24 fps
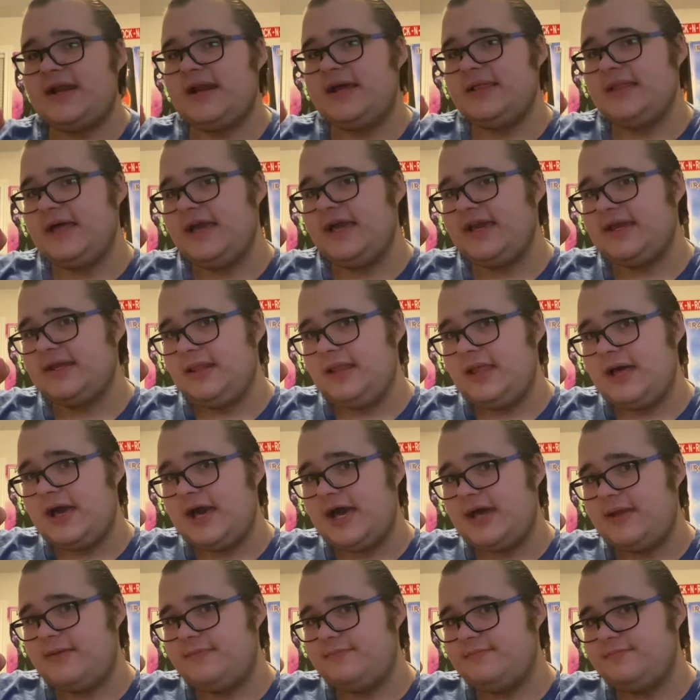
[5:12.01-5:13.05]
I like it a
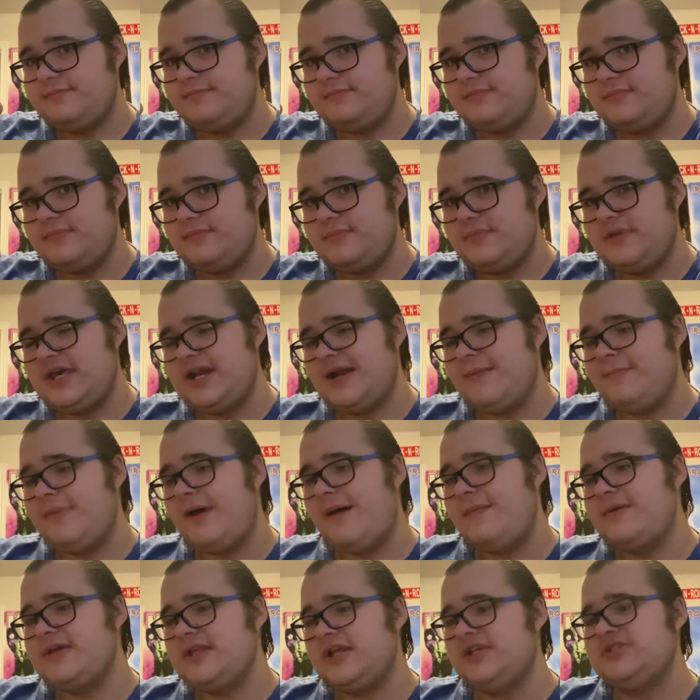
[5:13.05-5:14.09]
lot. And I'm
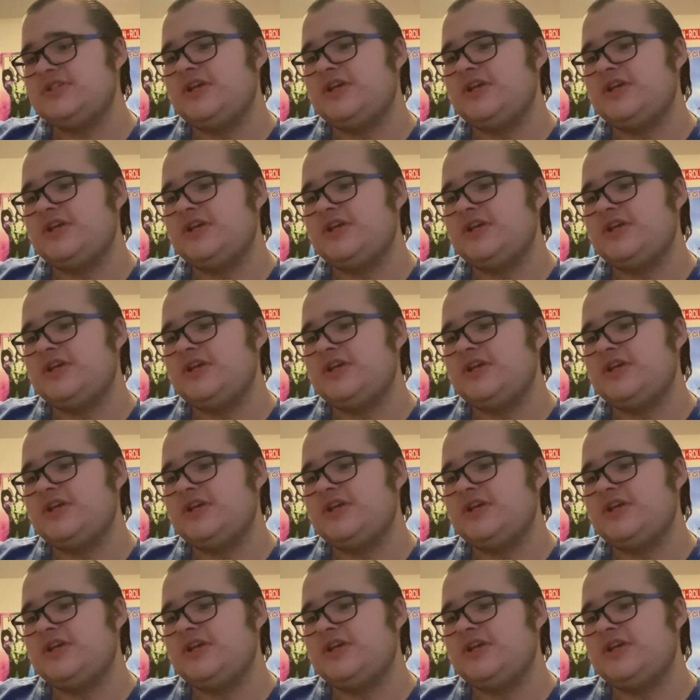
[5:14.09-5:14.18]
probably going to